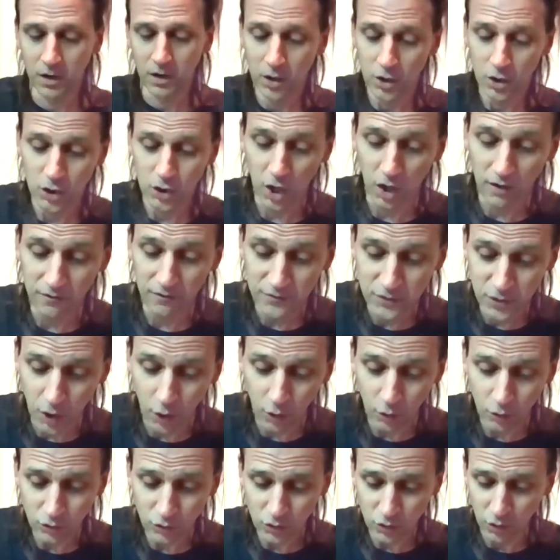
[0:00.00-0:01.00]
Sheriff
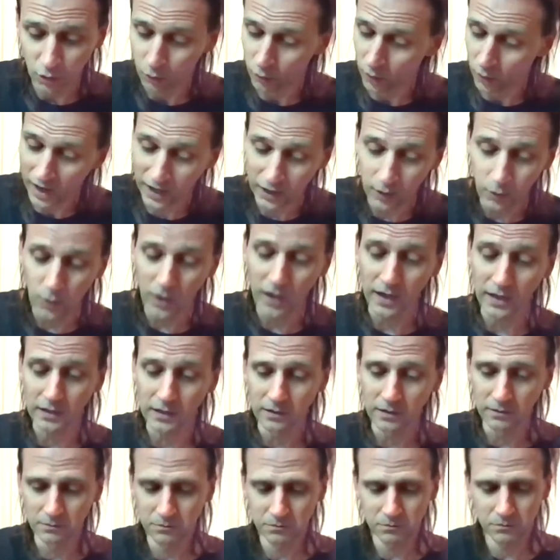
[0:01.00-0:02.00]
Jones, right away.
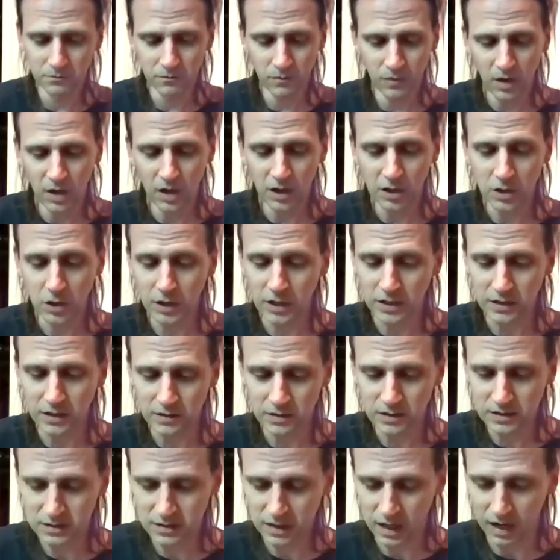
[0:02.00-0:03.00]
He couldn't
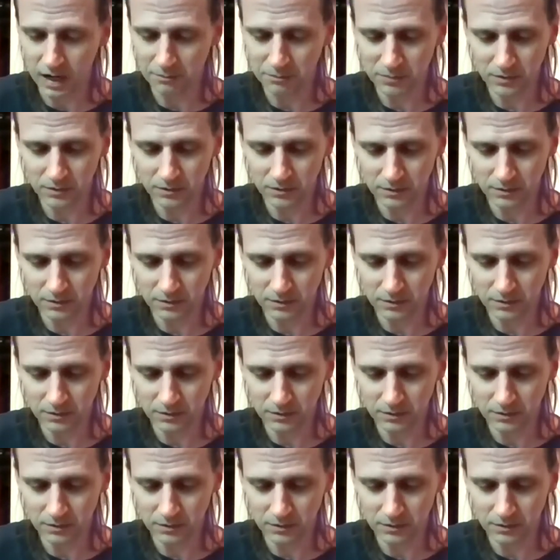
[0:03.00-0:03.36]
stop